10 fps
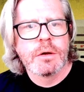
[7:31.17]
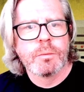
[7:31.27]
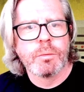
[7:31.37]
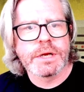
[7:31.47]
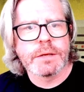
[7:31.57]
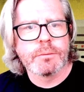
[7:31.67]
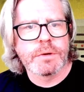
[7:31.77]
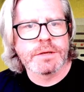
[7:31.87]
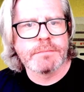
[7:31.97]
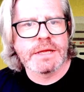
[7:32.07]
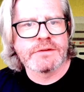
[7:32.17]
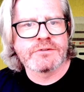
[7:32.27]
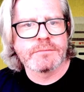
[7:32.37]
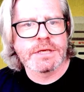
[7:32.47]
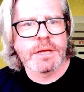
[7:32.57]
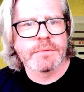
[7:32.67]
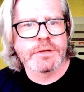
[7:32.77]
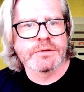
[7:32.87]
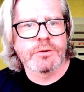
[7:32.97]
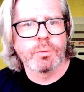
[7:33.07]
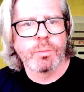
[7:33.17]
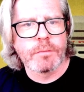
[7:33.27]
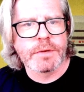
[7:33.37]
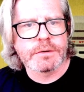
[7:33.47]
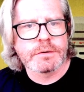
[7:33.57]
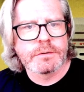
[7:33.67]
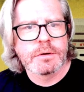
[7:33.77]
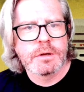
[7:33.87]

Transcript: what it, what it means to become an adult woman